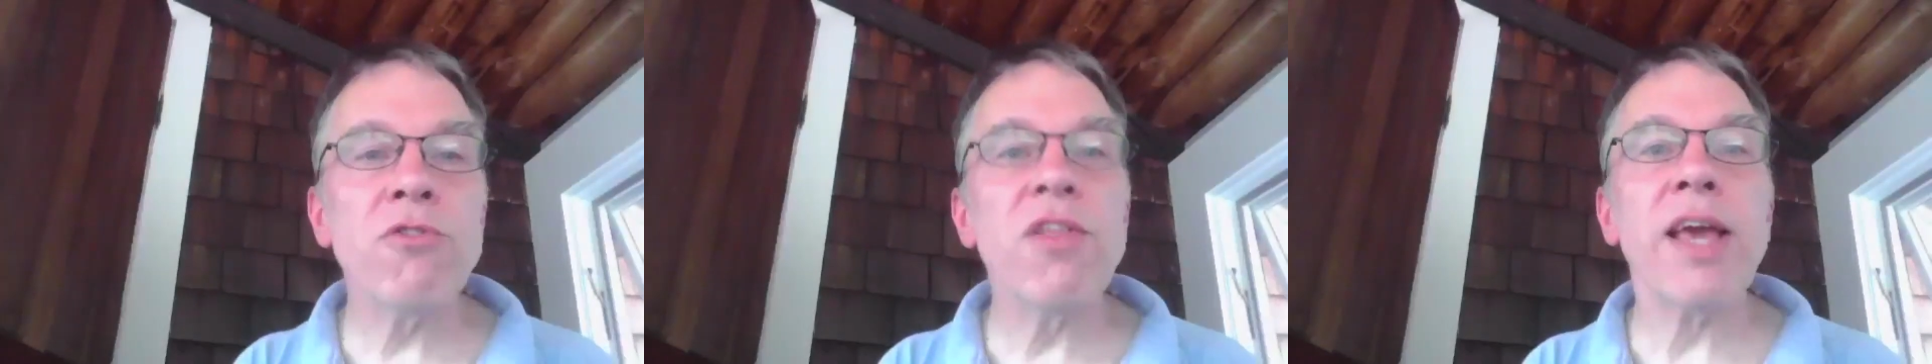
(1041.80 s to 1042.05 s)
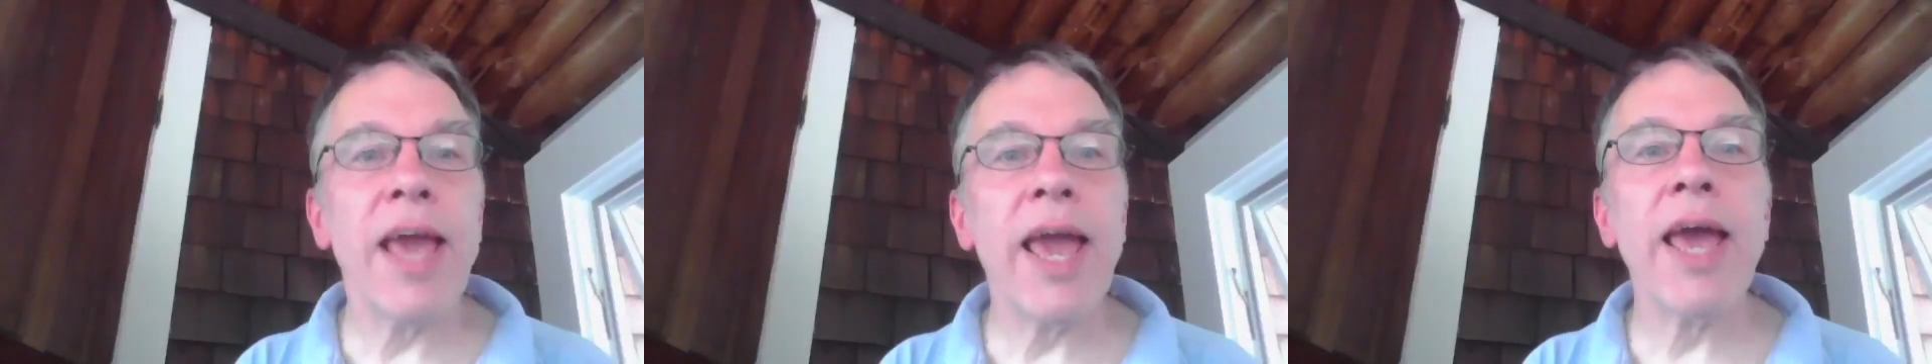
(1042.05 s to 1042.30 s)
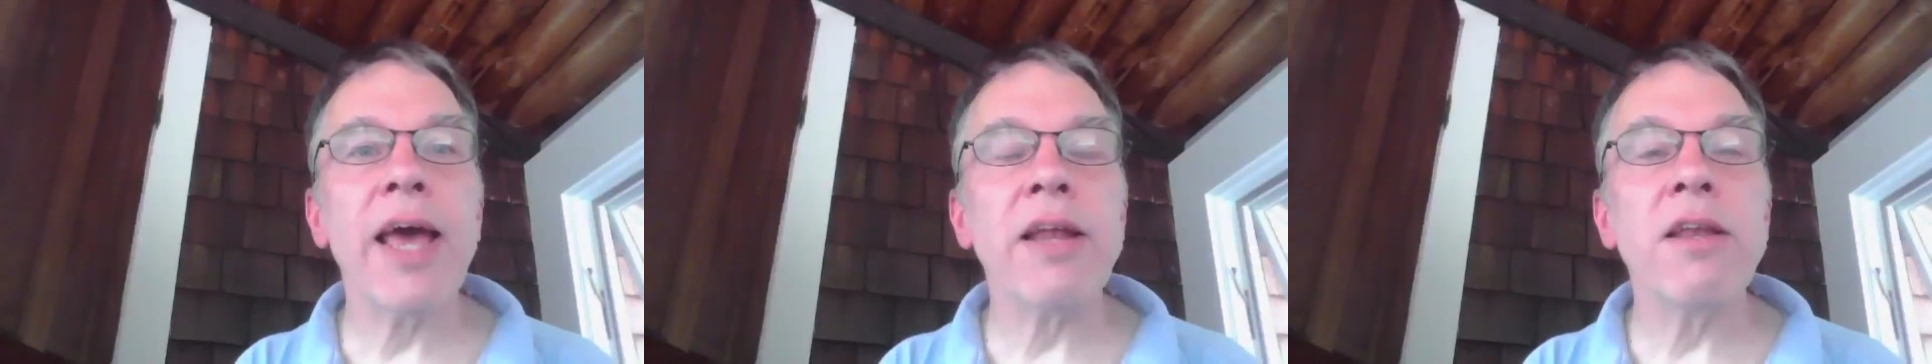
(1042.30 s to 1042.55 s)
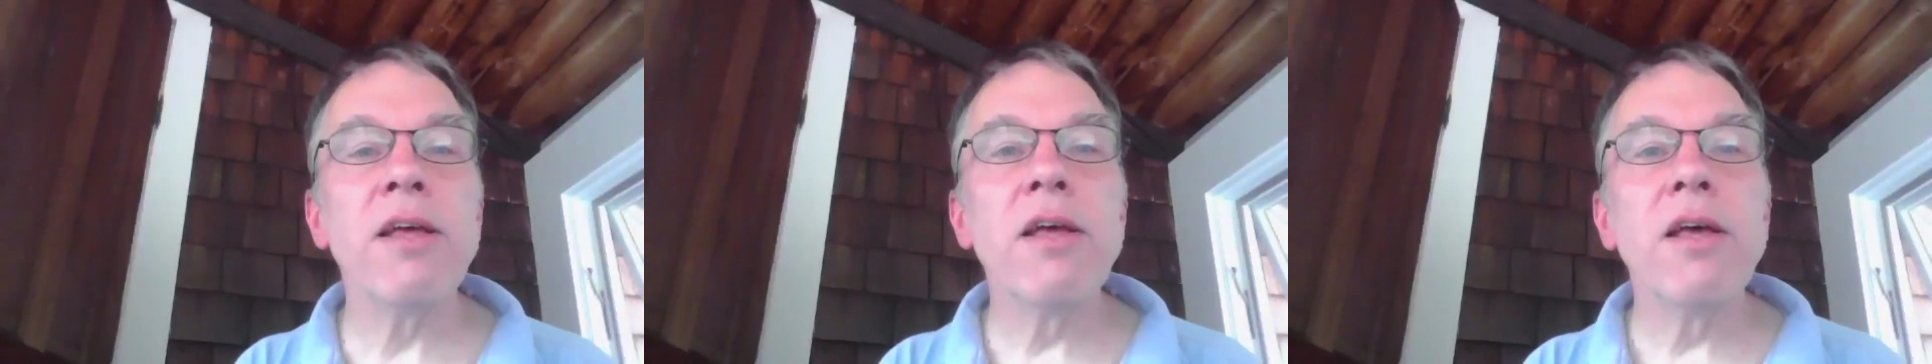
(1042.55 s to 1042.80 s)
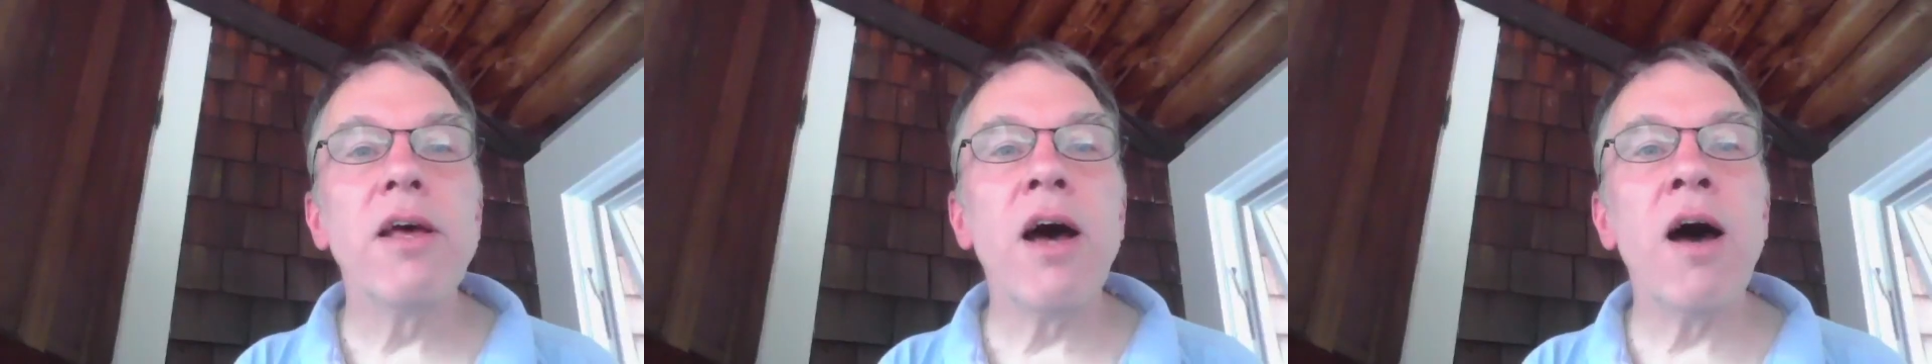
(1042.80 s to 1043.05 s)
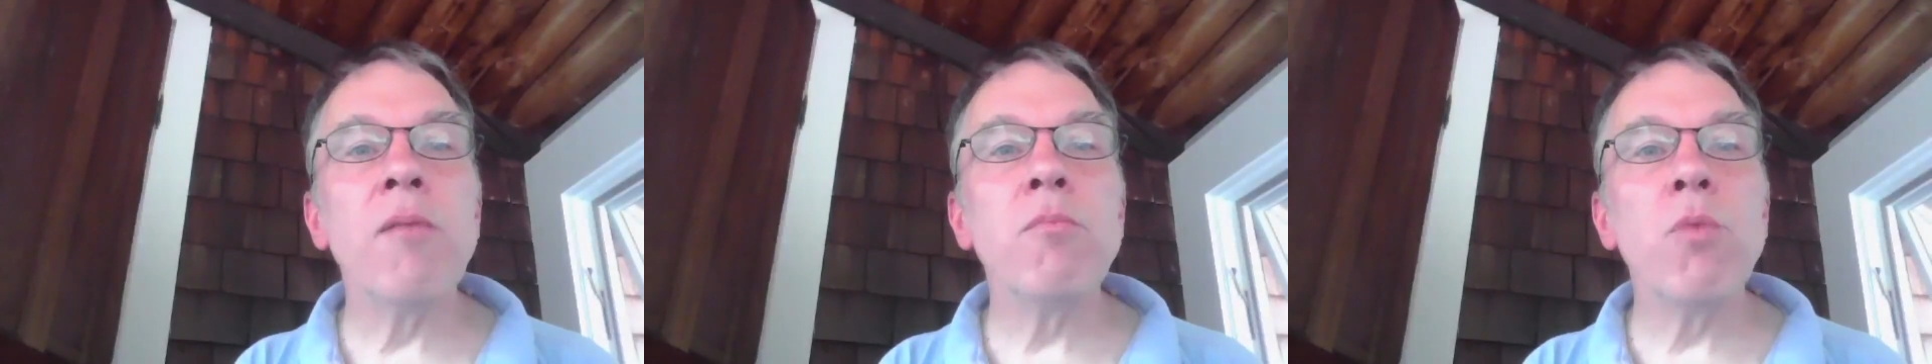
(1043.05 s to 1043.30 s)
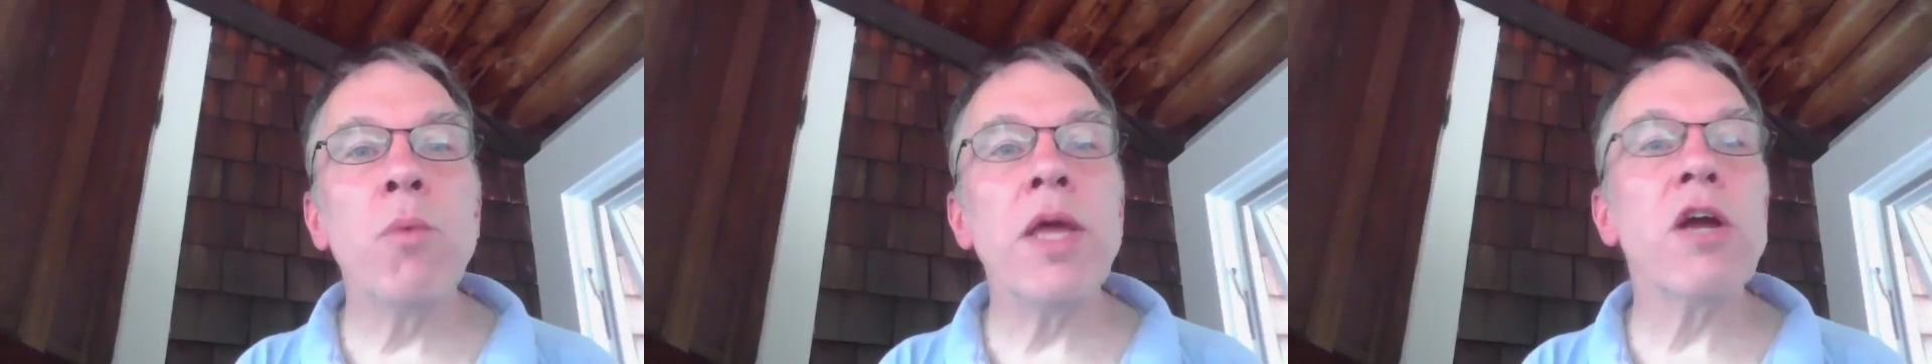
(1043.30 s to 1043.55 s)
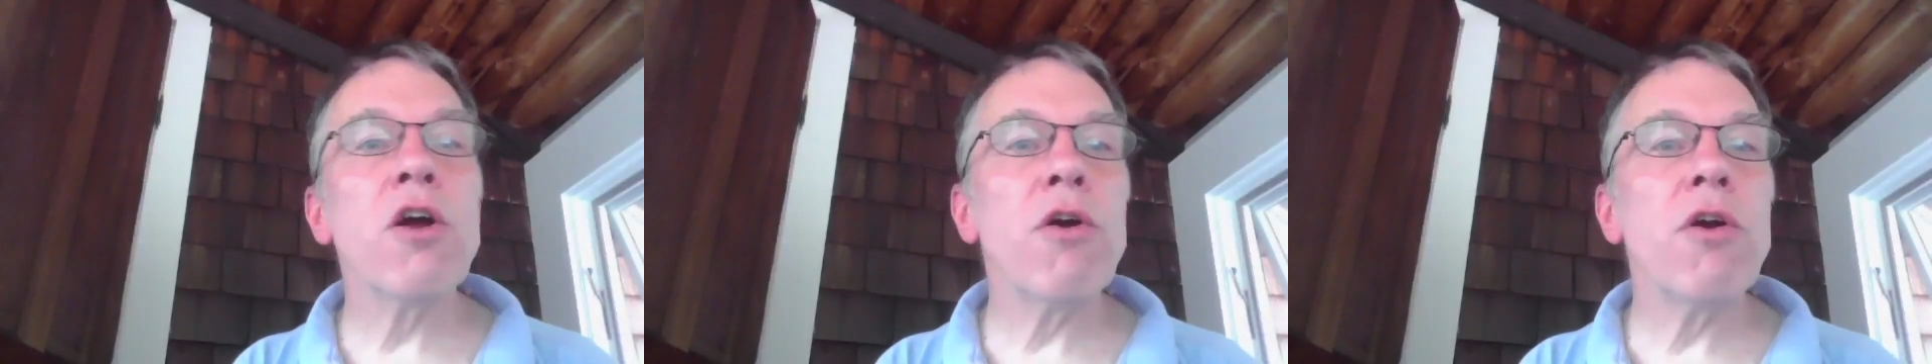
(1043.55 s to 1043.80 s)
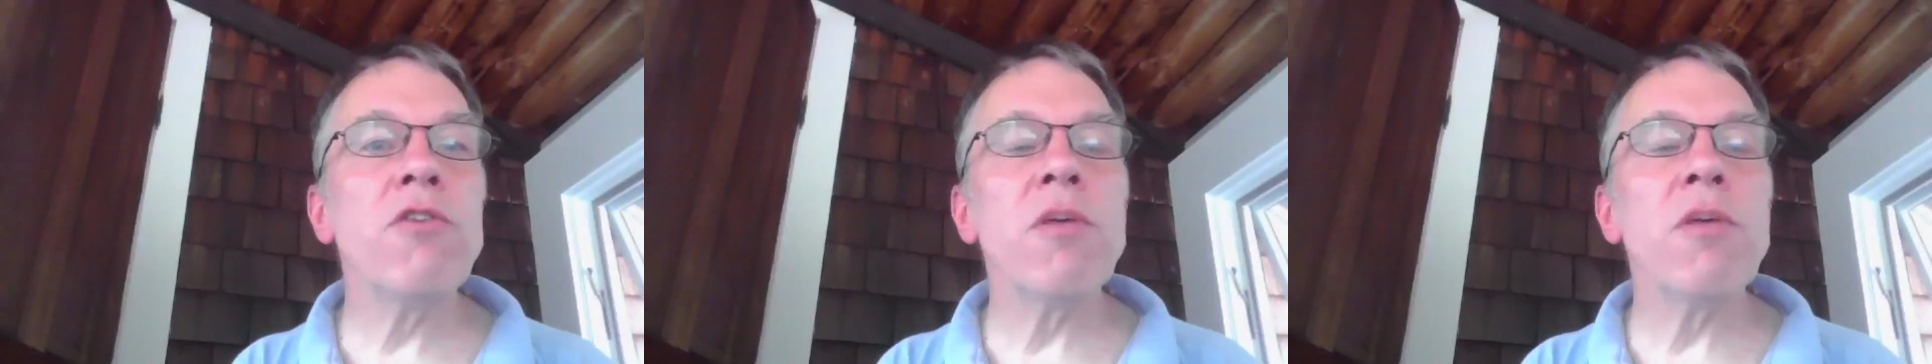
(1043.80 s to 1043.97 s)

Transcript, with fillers: that can, um, we encourage